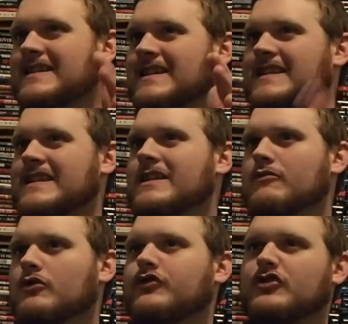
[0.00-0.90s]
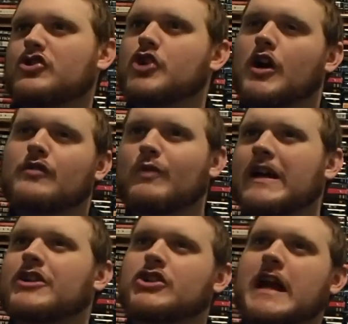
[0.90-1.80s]
the sequel to John
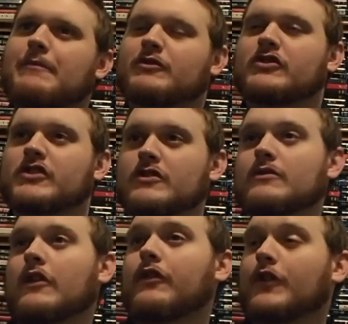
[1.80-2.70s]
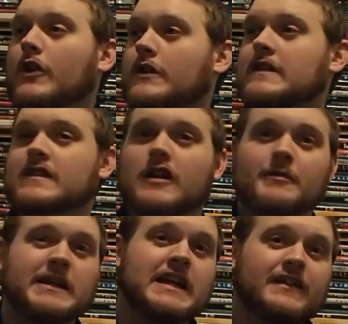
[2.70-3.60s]
Wick Chapter 2, the third
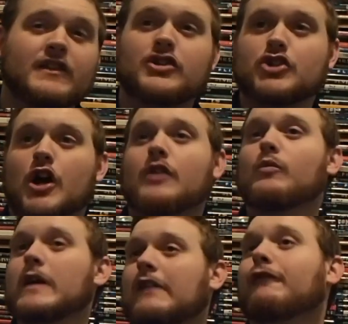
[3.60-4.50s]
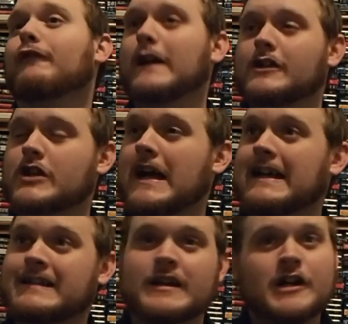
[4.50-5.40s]
installment in the John Wick
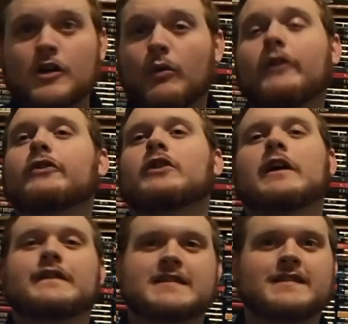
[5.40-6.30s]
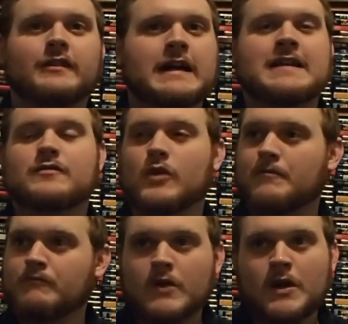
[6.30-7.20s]
franchise. Whether or not this is the last
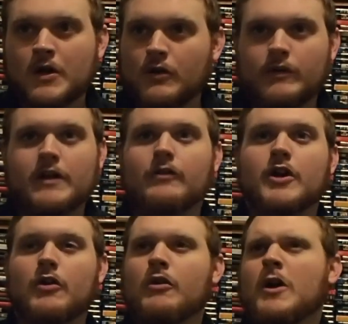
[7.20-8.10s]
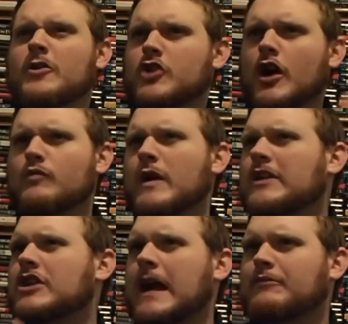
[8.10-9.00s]
one, we don't know. John Wick
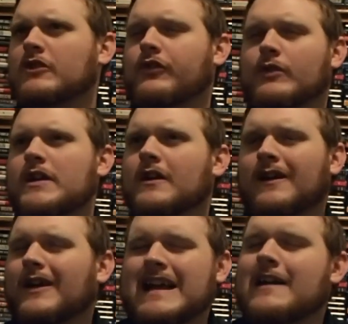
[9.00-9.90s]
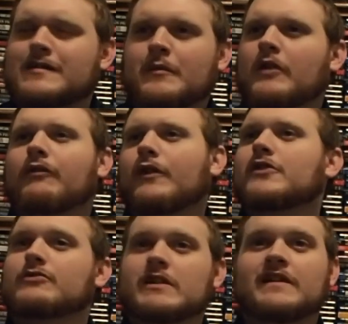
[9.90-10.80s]
Chapter 3, or as I'm going to refer
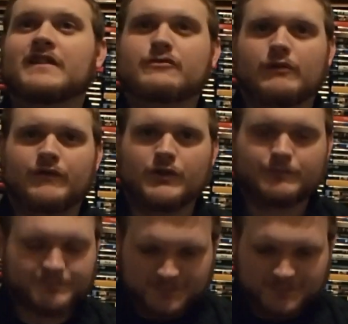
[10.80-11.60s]
to it in this review,